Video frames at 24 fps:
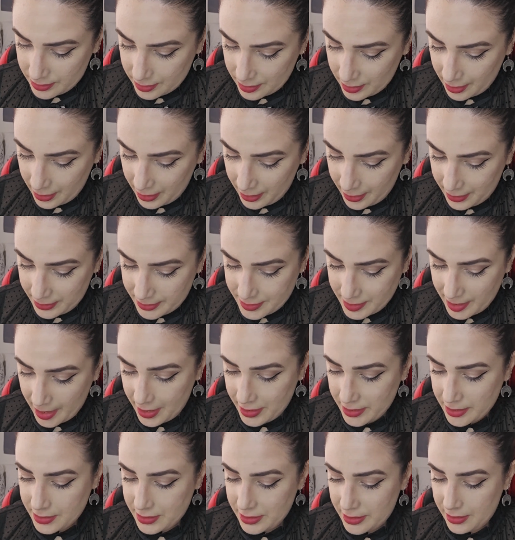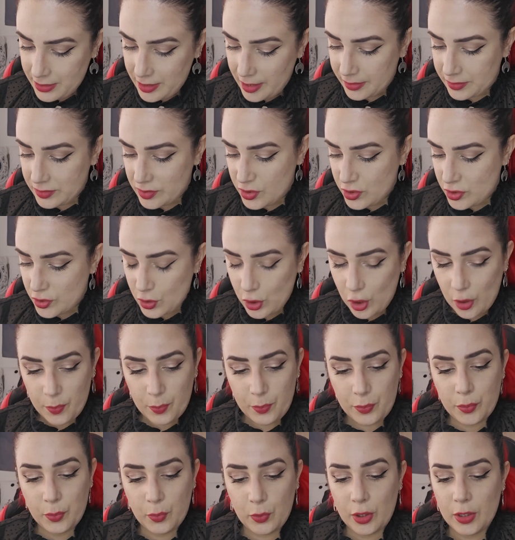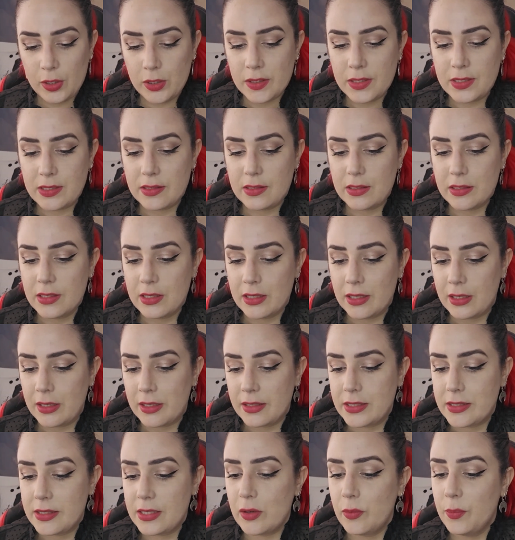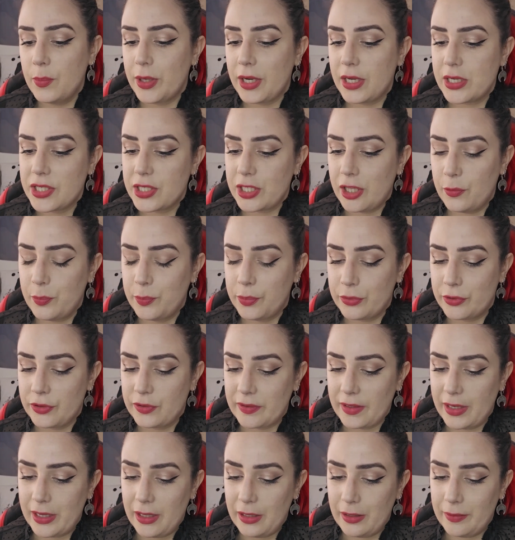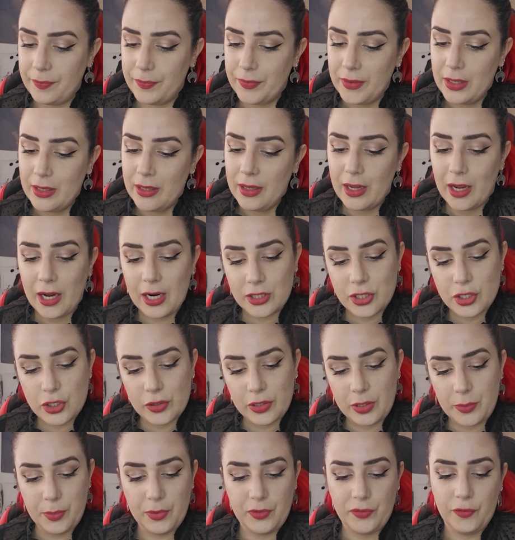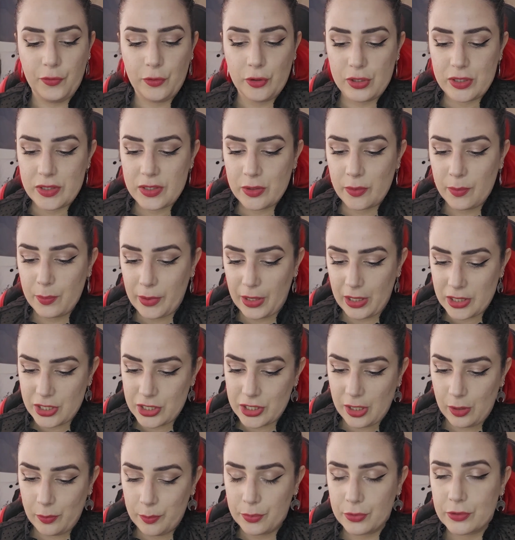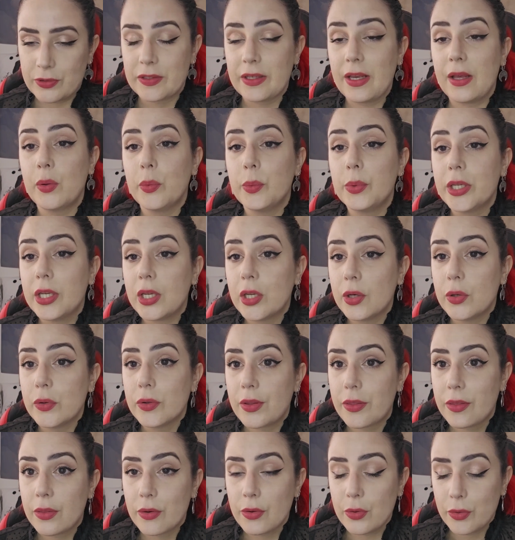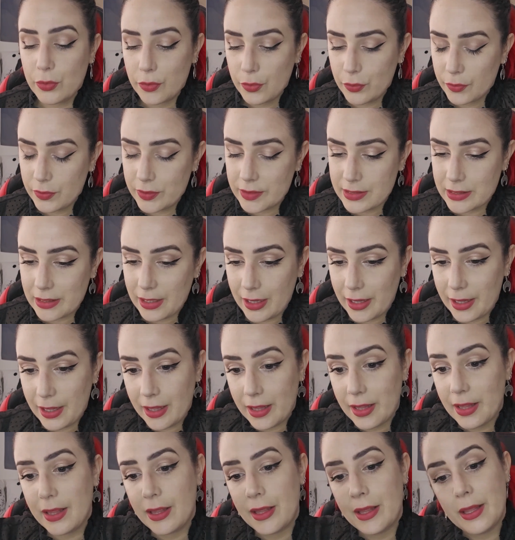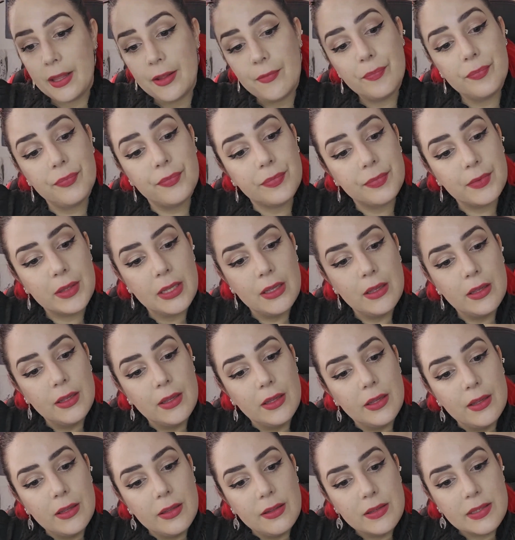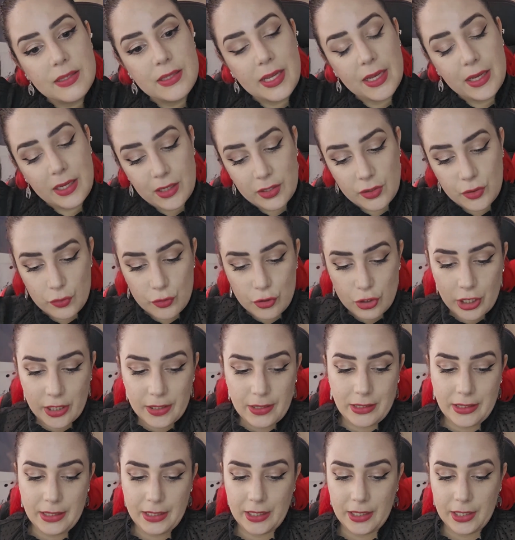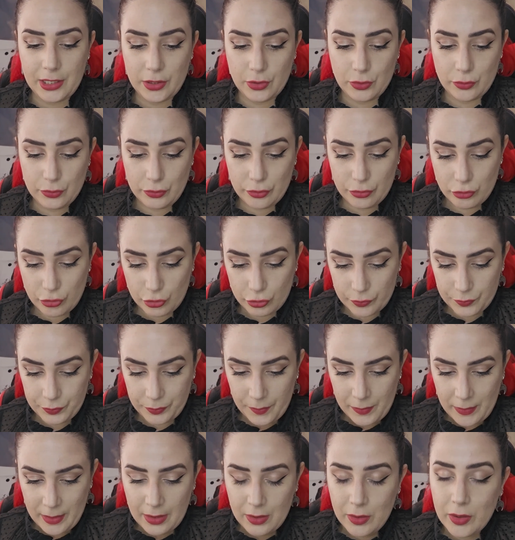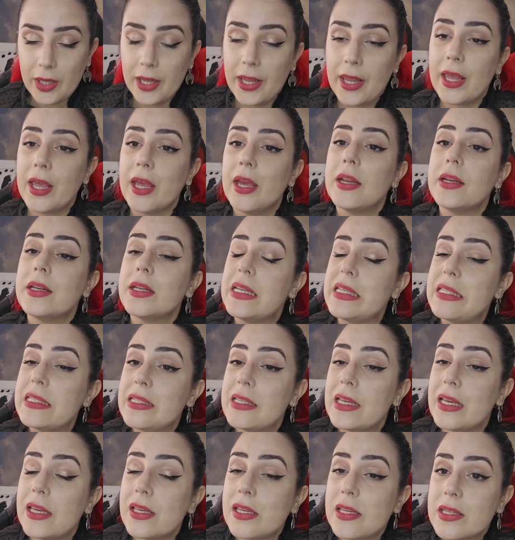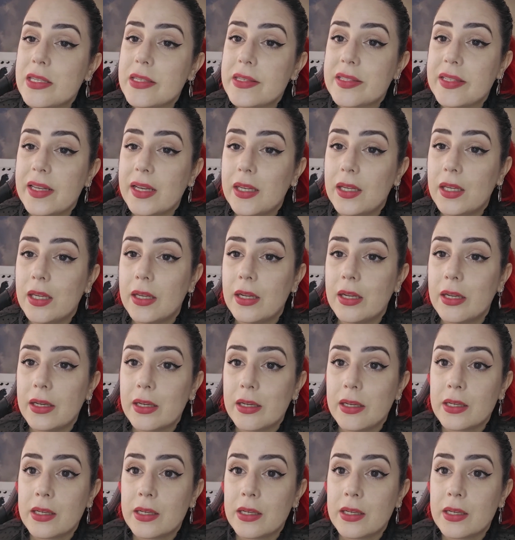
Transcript: then the next stop was São Brás de Alportel. Actually, before São Brás de Alportel, we go through the Serra dos Candeeiros, and it is the